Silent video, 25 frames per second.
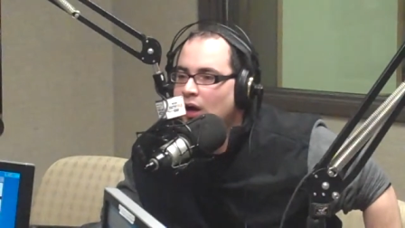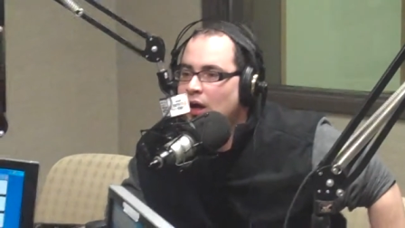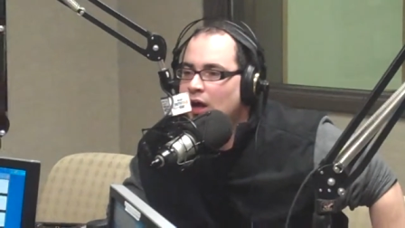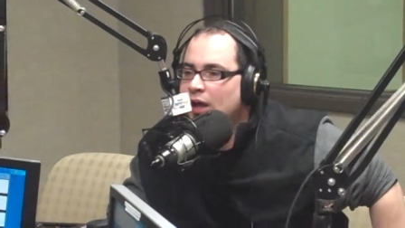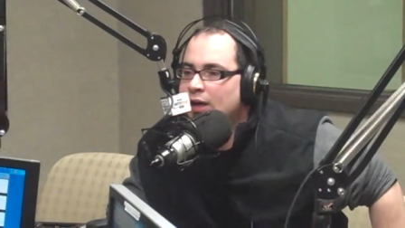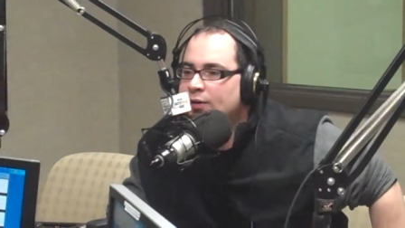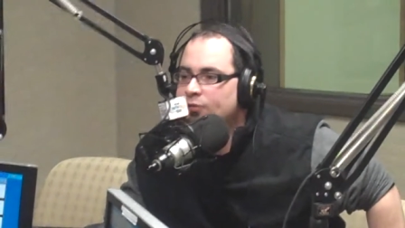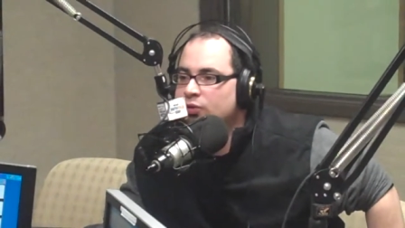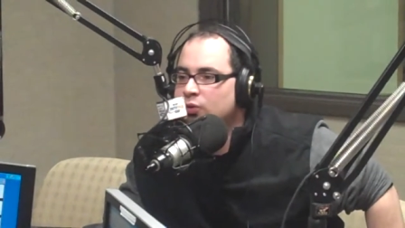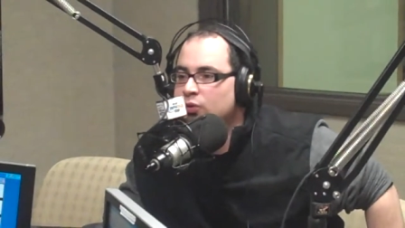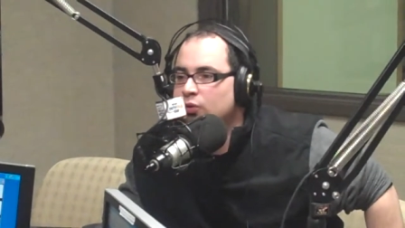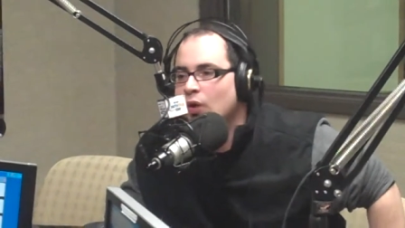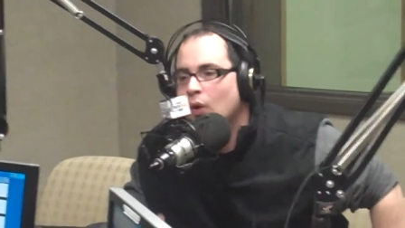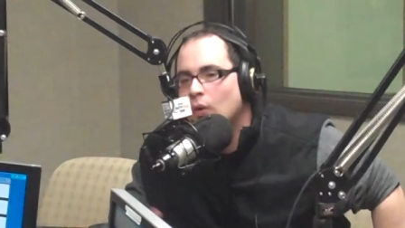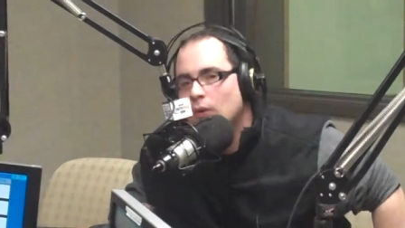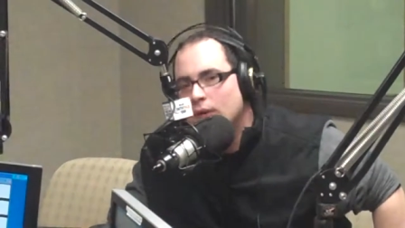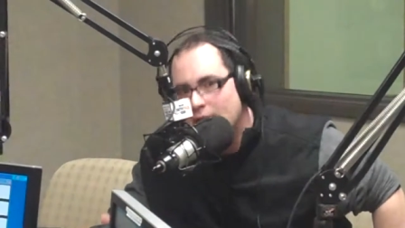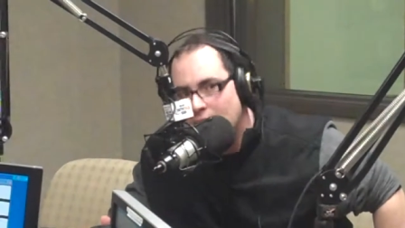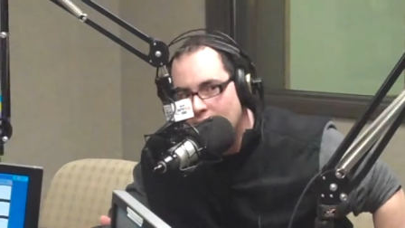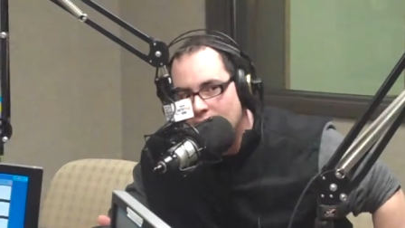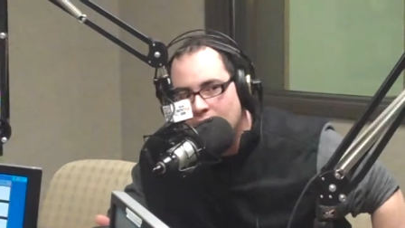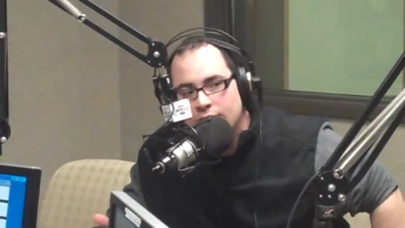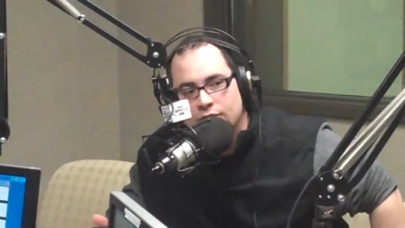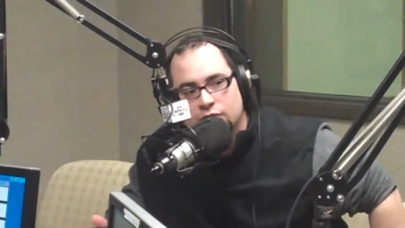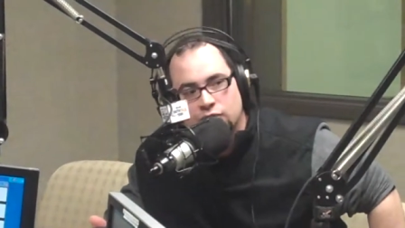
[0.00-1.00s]
If you don't
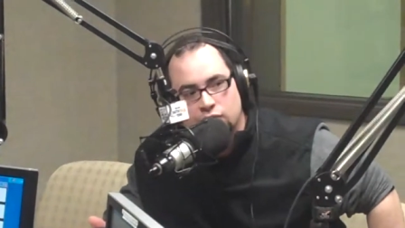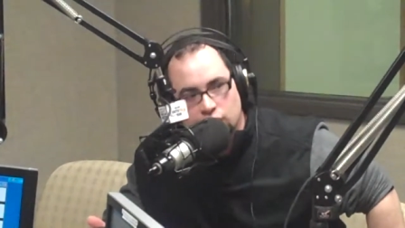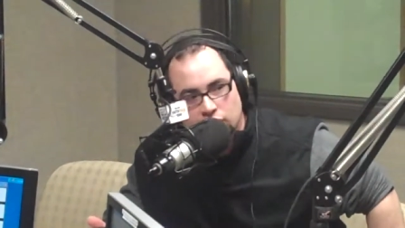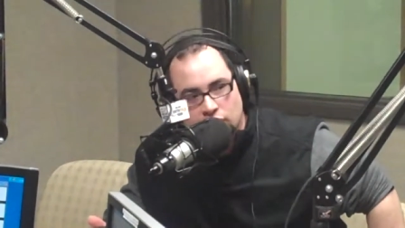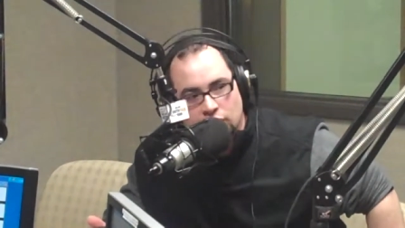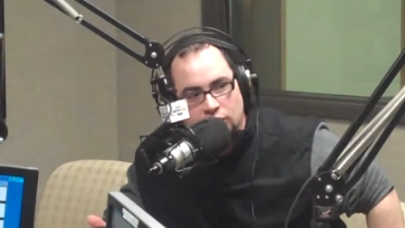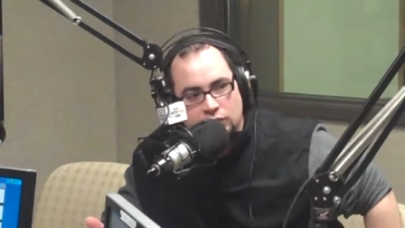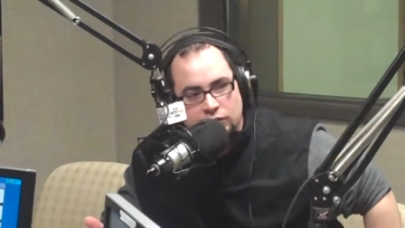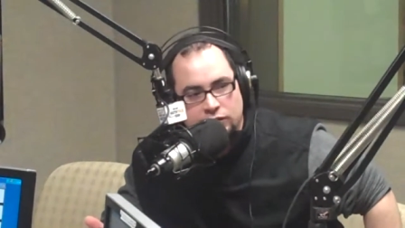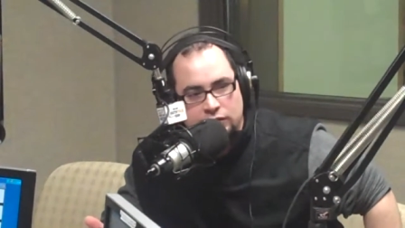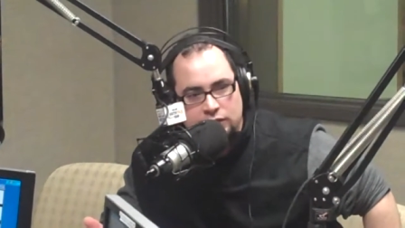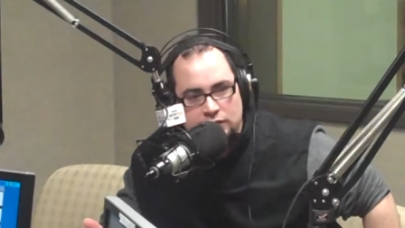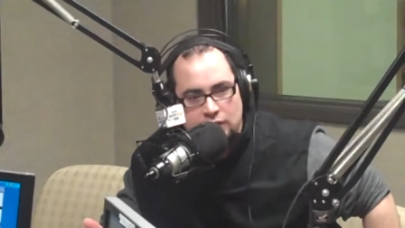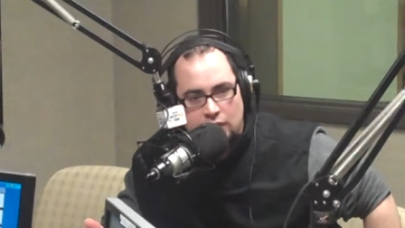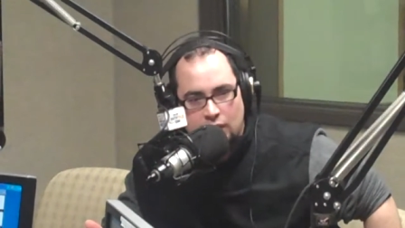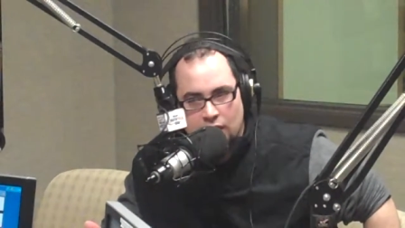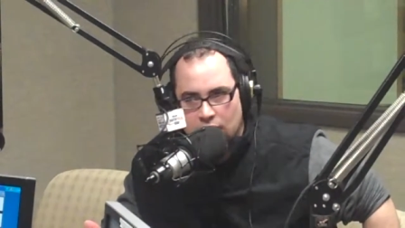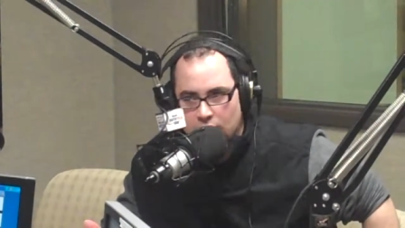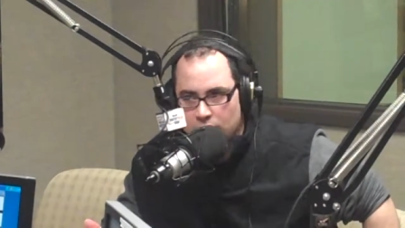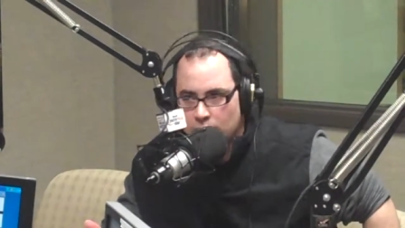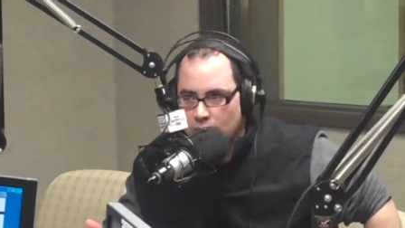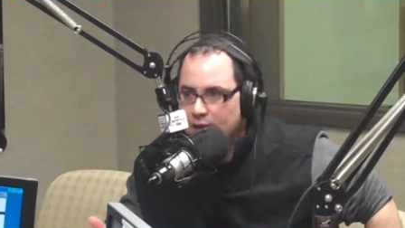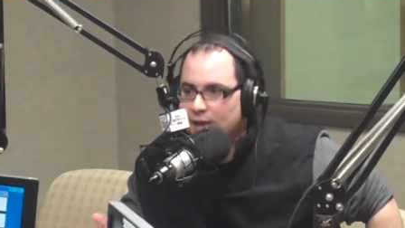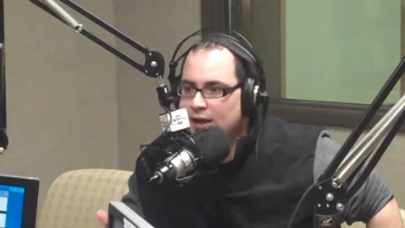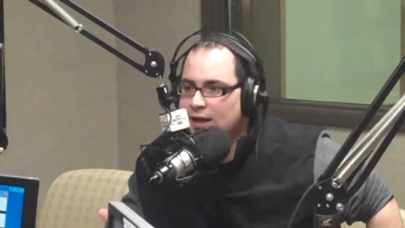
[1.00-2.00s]
have insurance
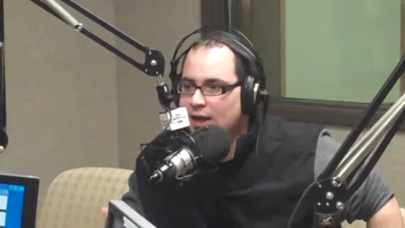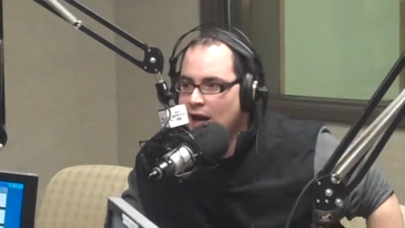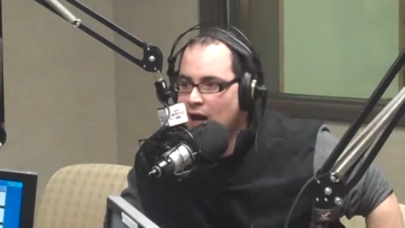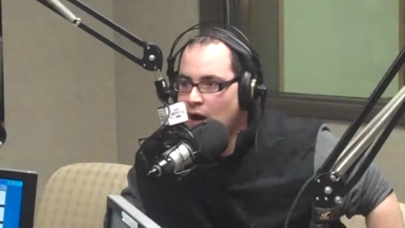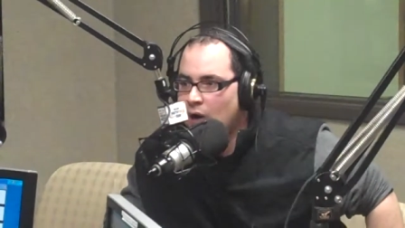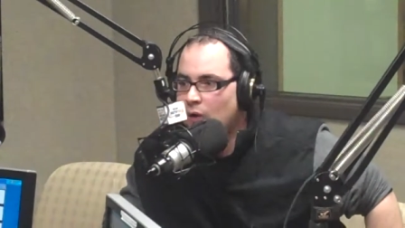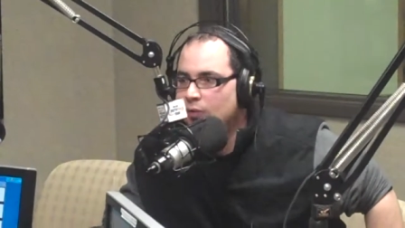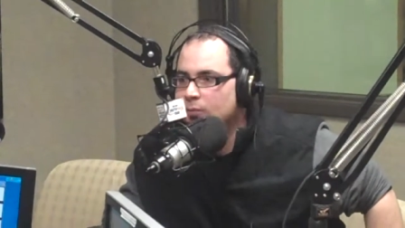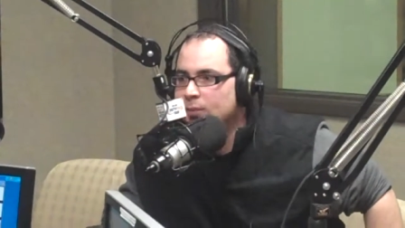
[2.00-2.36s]
right now,